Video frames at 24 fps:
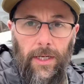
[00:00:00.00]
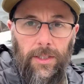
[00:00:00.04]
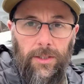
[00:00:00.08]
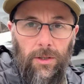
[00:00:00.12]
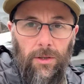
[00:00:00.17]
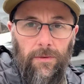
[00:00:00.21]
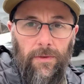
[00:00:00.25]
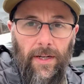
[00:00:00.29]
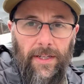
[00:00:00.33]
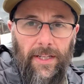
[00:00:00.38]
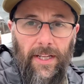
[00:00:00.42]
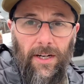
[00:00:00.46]
so
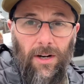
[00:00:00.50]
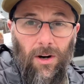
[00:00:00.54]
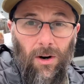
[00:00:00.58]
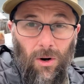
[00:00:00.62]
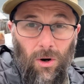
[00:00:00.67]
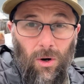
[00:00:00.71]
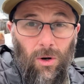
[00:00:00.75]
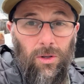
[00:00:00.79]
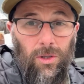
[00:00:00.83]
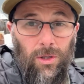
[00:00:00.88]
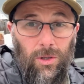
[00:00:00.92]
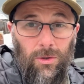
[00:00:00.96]
if I did
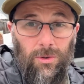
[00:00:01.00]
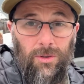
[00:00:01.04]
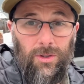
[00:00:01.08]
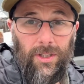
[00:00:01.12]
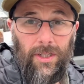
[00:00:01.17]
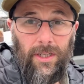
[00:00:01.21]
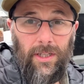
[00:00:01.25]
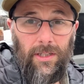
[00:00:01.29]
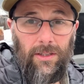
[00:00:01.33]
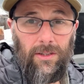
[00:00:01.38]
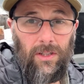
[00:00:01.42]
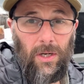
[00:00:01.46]
all those
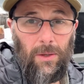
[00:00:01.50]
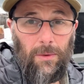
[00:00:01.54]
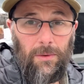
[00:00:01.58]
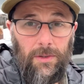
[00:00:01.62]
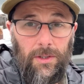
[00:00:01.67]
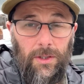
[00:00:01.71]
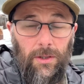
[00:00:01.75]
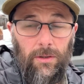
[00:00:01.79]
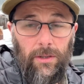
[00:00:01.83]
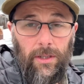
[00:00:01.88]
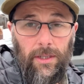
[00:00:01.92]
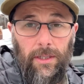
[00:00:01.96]
things and I was
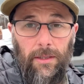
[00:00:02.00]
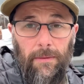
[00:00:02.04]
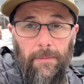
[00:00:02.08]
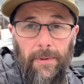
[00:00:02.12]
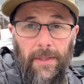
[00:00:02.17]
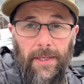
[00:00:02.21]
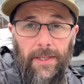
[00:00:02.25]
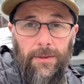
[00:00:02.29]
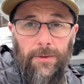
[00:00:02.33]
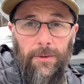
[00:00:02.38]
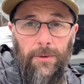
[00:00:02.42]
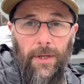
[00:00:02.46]
still getting the
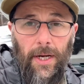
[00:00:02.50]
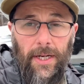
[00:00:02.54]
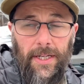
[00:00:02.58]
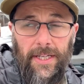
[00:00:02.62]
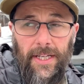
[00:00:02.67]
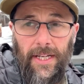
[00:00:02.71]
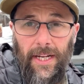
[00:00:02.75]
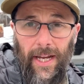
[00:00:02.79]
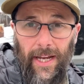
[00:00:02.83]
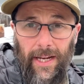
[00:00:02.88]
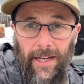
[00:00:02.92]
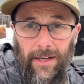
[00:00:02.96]

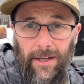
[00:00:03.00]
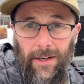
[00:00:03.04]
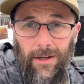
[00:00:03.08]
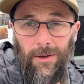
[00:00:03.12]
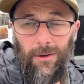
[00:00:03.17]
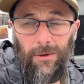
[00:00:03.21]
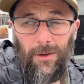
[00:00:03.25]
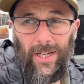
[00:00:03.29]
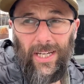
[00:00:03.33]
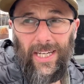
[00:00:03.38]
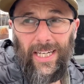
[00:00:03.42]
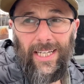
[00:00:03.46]
P219a
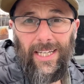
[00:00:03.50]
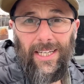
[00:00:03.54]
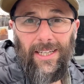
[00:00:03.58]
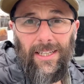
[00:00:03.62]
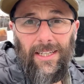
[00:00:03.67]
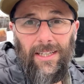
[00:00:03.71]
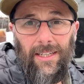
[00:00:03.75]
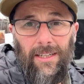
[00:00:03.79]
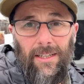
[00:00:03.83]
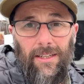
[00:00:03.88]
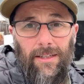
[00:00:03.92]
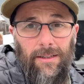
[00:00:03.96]
code,
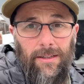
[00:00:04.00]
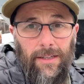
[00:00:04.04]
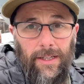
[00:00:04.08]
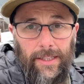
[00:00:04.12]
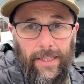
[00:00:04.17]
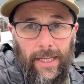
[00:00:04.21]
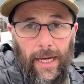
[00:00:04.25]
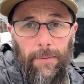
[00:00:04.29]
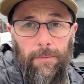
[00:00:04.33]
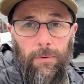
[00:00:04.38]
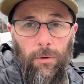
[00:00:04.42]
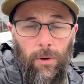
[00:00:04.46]
at
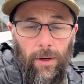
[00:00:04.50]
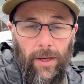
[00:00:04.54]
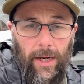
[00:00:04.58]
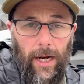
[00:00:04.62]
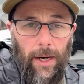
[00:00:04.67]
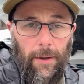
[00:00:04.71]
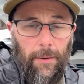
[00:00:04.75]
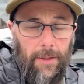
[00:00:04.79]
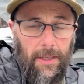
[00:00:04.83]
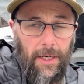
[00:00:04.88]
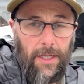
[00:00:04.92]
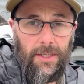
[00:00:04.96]
that point
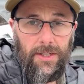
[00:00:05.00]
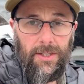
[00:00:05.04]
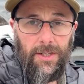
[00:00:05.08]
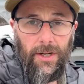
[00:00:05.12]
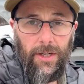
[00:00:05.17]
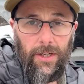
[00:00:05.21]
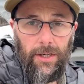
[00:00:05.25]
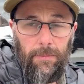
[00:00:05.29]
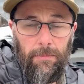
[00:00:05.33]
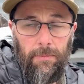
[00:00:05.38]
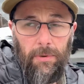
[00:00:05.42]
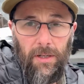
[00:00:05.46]
I would
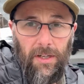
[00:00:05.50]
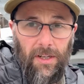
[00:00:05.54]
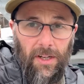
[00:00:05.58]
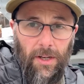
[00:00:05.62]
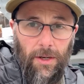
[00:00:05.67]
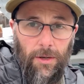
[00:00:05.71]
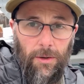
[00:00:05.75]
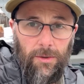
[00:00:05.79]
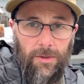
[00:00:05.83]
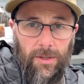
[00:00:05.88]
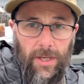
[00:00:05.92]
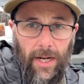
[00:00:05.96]
consider putting a
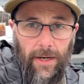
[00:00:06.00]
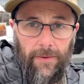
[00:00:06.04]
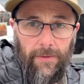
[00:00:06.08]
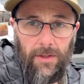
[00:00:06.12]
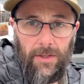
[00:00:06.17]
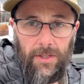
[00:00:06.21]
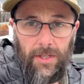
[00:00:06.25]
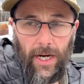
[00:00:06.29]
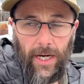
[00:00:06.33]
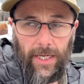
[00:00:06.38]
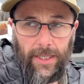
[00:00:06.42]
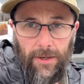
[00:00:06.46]
new set of
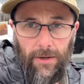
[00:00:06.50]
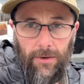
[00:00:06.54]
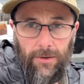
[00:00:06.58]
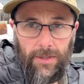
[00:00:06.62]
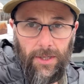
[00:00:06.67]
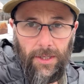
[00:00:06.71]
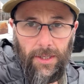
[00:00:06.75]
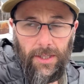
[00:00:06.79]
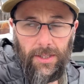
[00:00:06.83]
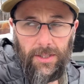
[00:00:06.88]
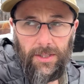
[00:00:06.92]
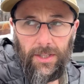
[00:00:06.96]
injectors
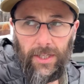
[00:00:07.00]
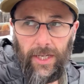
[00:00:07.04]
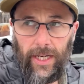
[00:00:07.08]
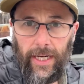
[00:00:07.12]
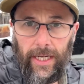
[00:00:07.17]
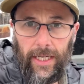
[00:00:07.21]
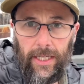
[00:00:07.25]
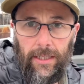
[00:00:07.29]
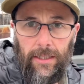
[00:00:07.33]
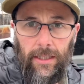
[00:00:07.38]
in this thing.